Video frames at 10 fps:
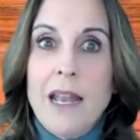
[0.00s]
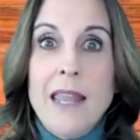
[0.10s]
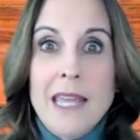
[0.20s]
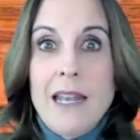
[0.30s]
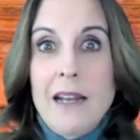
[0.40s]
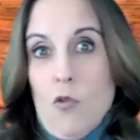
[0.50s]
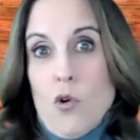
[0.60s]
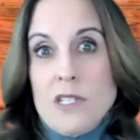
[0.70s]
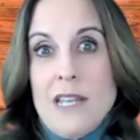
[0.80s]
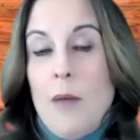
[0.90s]
And then, of
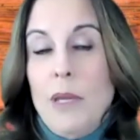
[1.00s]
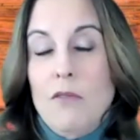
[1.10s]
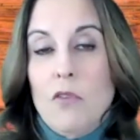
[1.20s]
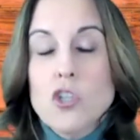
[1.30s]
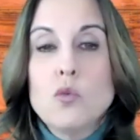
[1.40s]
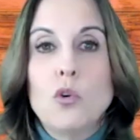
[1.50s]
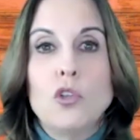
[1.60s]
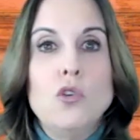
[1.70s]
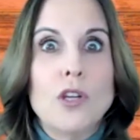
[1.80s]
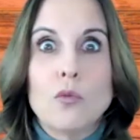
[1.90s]
course, now being virtual,
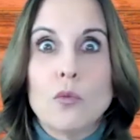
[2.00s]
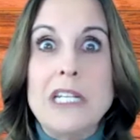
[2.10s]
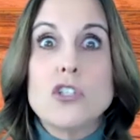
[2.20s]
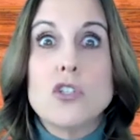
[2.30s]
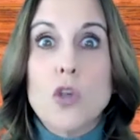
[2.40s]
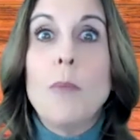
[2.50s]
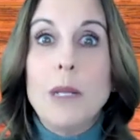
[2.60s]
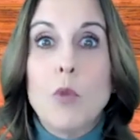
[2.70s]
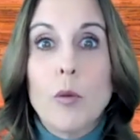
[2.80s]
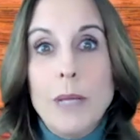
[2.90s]
you can reach so
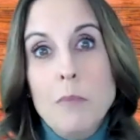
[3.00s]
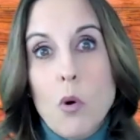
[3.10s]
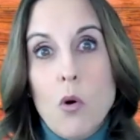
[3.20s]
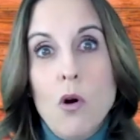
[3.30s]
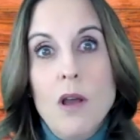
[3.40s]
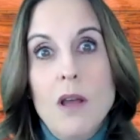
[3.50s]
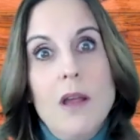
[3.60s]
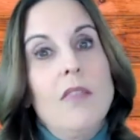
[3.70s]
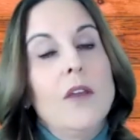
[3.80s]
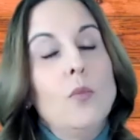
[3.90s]
many more people
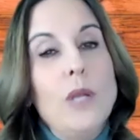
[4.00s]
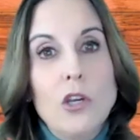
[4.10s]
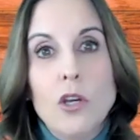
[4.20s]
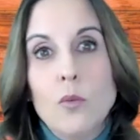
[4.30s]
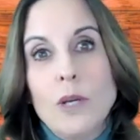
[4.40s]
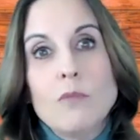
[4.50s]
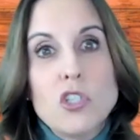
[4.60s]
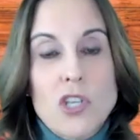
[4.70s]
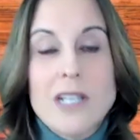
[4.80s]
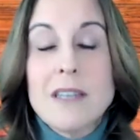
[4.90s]
than we could when it
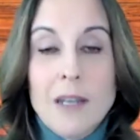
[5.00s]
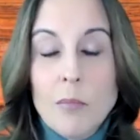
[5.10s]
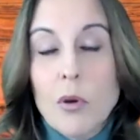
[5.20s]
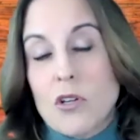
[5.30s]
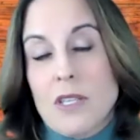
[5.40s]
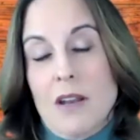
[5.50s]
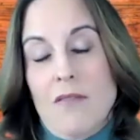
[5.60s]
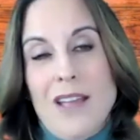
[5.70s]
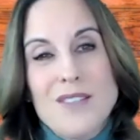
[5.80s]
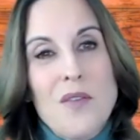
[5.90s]
was just an in-person
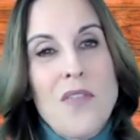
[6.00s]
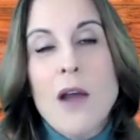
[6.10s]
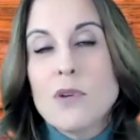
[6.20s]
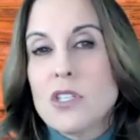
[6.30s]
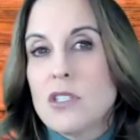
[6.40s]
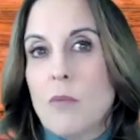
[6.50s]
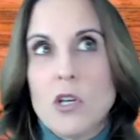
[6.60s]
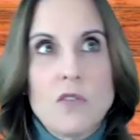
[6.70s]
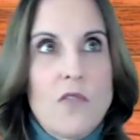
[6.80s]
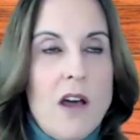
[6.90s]
event. So that was so
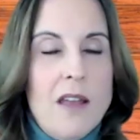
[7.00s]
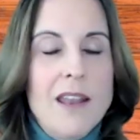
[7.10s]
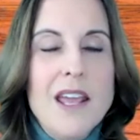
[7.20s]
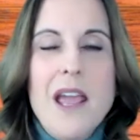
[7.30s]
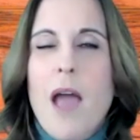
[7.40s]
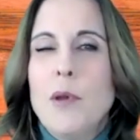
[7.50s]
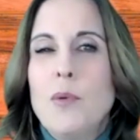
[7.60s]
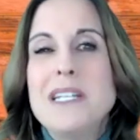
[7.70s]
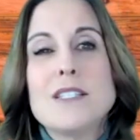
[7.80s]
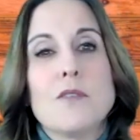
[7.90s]
much fun. I mean,
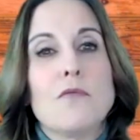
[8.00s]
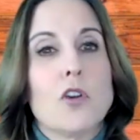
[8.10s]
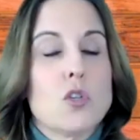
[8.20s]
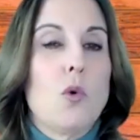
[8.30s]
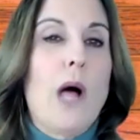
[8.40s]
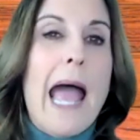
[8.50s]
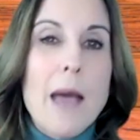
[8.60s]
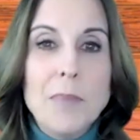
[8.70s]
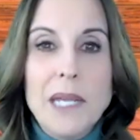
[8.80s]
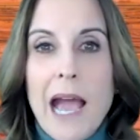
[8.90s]
we did some virtual
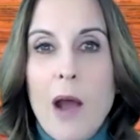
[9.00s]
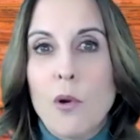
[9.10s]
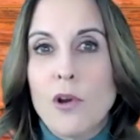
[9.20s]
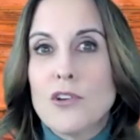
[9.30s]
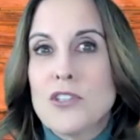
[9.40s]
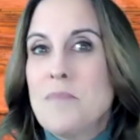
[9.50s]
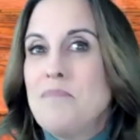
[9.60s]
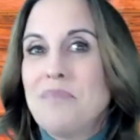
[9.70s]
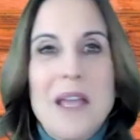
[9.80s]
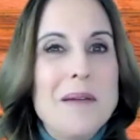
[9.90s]
happy hours.
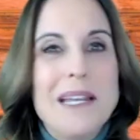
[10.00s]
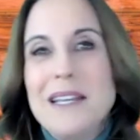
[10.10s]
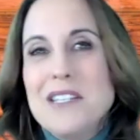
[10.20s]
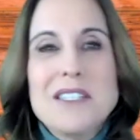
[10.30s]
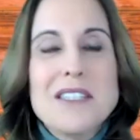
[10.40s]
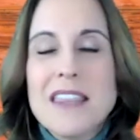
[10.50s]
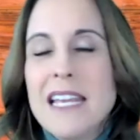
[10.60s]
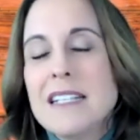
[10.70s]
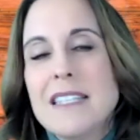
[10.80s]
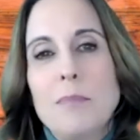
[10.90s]
It just, the
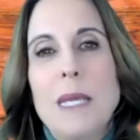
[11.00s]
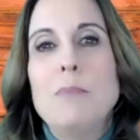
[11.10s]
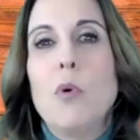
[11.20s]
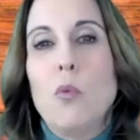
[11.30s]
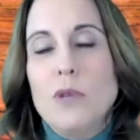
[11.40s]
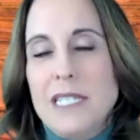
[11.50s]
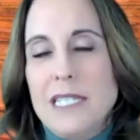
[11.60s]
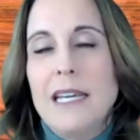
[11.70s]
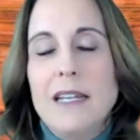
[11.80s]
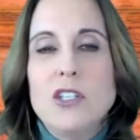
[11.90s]
things that people
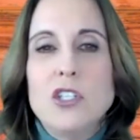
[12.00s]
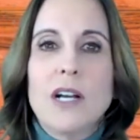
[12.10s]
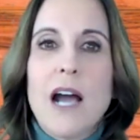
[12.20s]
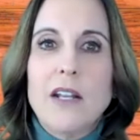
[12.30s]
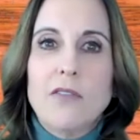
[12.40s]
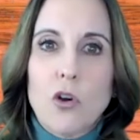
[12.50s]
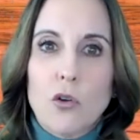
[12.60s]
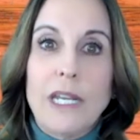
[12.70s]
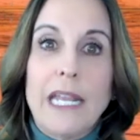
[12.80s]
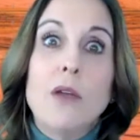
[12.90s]
did to kind of
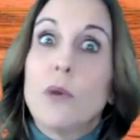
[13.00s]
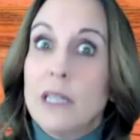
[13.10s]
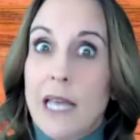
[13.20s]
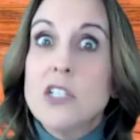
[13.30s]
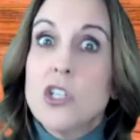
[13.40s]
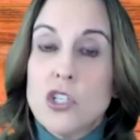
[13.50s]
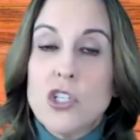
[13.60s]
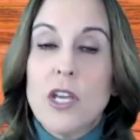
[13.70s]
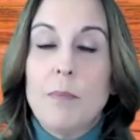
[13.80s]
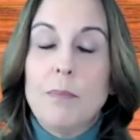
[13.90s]
create
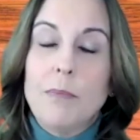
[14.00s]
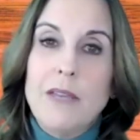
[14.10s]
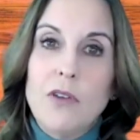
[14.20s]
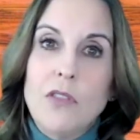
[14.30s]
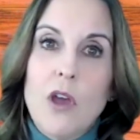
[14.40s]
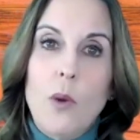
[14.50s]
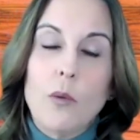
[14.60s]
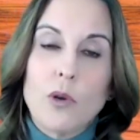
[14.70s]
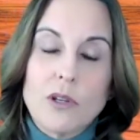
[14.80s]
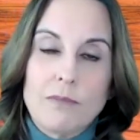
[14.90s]
relationship, even though we
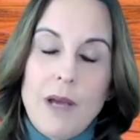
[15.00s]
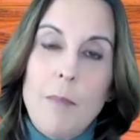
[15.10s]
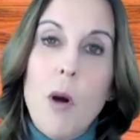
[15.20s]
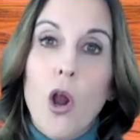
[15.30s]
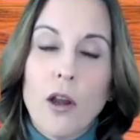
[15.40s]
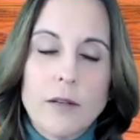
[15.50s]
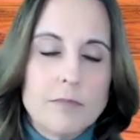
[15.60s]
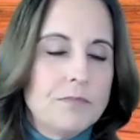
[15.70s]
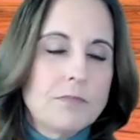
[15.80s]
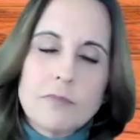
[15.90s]
were apart,
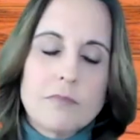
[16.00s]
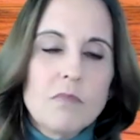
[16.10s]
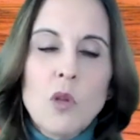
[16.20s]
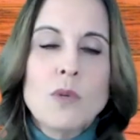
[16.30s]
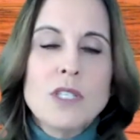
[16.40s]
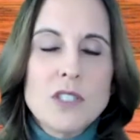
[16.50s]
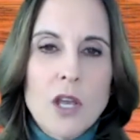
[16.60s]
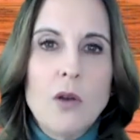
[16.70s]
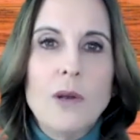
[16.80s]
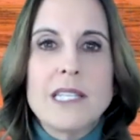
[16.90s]
was
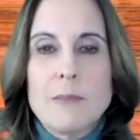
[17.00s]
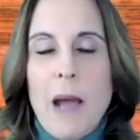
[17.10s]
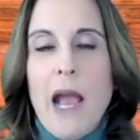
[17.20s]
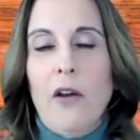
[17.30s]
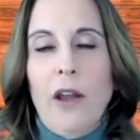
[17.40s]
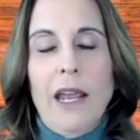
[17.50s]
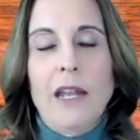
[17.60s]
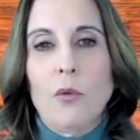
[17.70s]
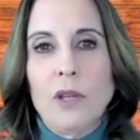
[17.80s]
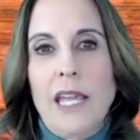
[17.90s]
so inspiring, and
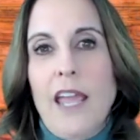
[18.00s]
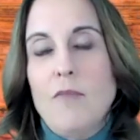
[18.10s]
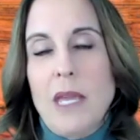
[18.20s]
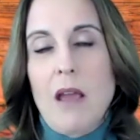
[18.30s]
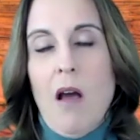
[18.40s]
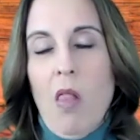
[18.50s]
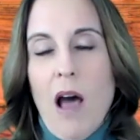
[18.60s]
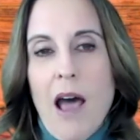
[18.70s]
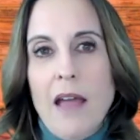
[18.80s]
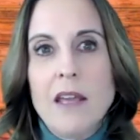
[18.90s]
it really gave me a
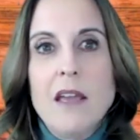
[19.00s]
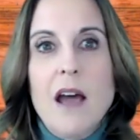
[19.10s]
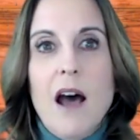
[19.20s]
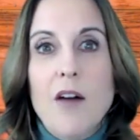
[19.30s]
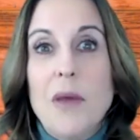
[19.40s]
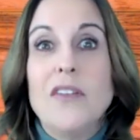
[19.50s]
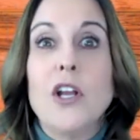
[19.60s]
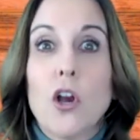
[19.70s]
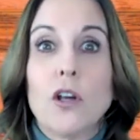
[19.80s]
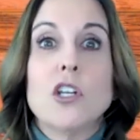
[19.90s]
lot of
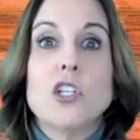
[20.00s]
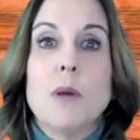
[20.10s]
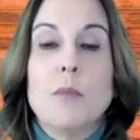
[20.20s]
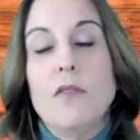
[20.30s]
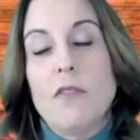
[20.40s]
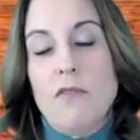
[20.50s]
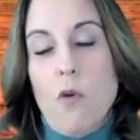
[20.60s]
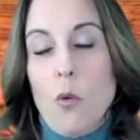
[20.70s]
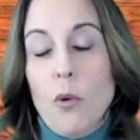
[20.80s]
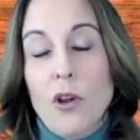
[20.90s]
encouragement moving
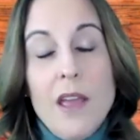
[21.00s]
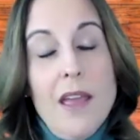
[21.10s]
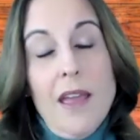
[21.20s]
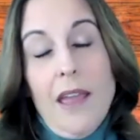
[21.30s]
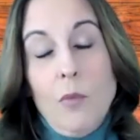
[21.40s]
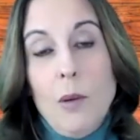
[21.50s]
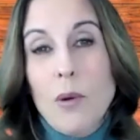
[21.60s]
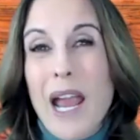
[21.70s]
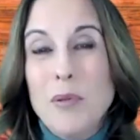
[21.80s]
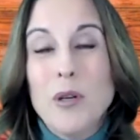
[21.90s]
forward. And we
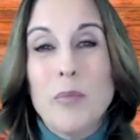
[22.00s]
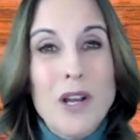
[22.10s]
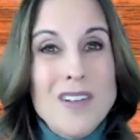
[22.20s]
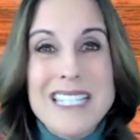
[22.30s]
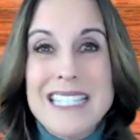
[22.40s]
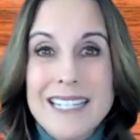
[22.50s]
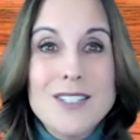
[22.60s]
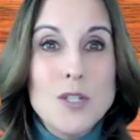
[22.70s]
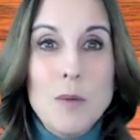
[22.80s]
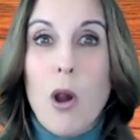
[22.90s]
were able to bring on
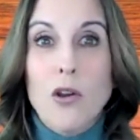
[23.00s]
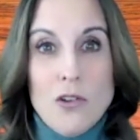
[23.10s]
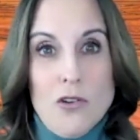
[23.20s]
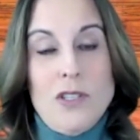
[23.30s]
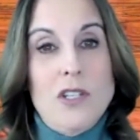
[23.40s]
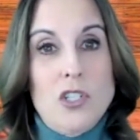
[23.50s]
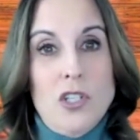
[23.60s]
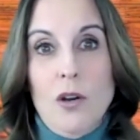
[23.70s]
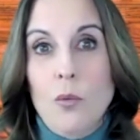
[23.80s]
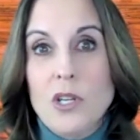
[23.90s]
6 new partners this
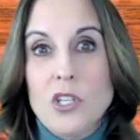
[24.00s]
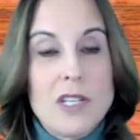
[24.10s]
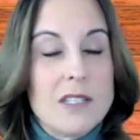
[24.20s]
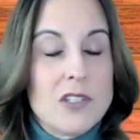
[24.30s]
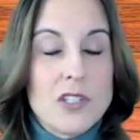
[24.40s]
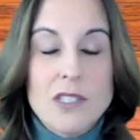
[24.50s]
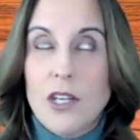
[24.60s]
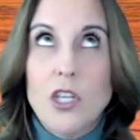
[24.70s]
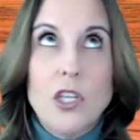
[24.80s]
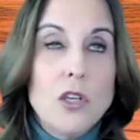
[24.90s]
year, which is just
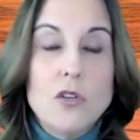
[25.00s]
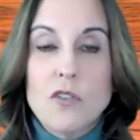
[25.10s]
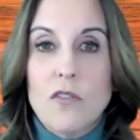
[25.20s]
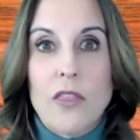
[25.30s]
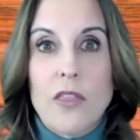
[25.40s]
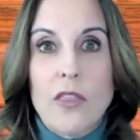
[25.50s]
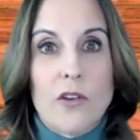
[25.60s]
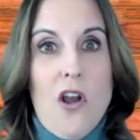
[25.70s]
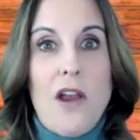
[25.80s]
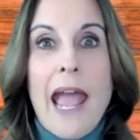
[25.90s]
a huge feather in our
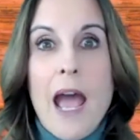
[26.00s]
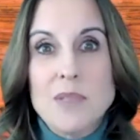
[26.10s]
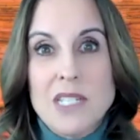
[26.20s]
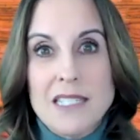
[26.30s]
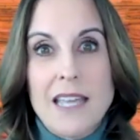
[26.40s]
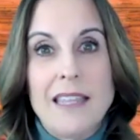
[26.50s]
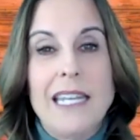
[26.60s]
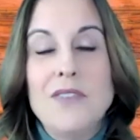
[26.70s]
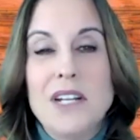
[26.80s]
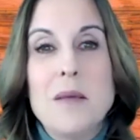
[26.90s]
cap to say that
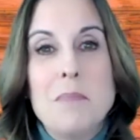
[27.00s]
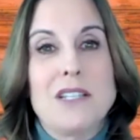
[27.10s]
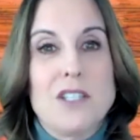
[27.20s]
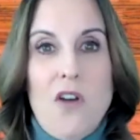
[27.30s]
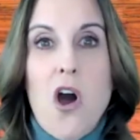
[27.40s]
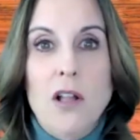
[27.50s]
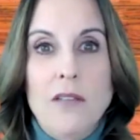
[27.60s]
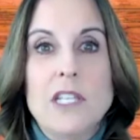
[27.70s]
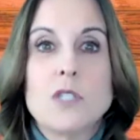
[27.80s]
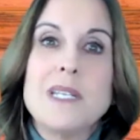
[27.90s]
even in the midst of all
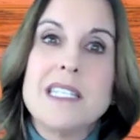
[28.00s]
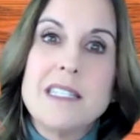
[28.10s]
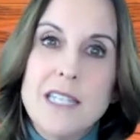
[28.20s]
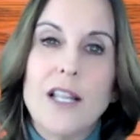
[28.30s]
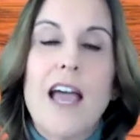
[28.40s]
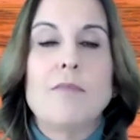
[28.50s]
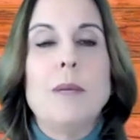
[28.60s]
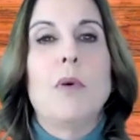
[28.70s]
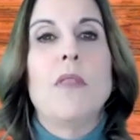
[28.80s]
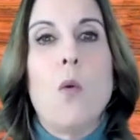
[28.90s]
of this, we still have
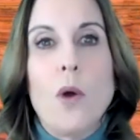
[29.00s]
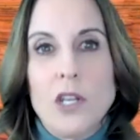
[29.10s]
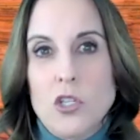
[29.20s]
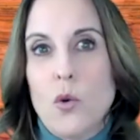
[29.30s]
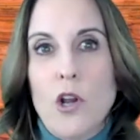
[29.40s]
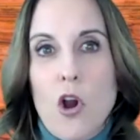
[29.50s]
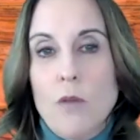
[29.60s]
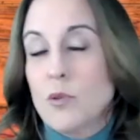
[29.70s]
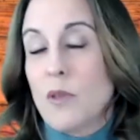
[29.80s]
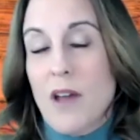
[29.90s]
people that want to join
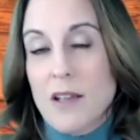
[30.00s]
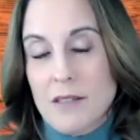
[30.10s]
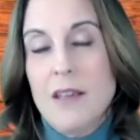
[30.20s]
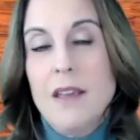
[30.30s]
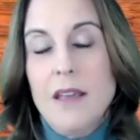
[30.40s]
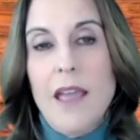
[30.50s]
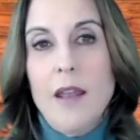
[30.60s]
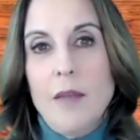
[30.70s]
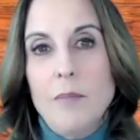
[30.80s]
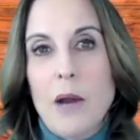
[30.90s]
arms with us
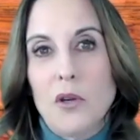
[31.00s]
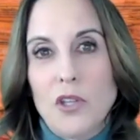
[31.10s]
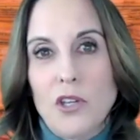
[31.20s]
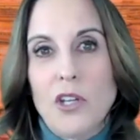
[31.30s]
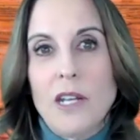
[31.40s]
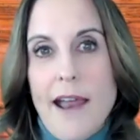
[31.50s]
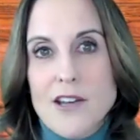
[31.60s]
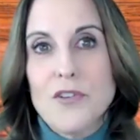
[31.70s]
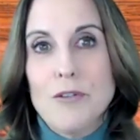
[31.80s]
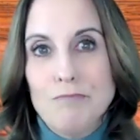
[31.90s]
and empower the good in
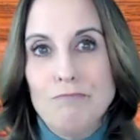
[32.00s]
Nashville.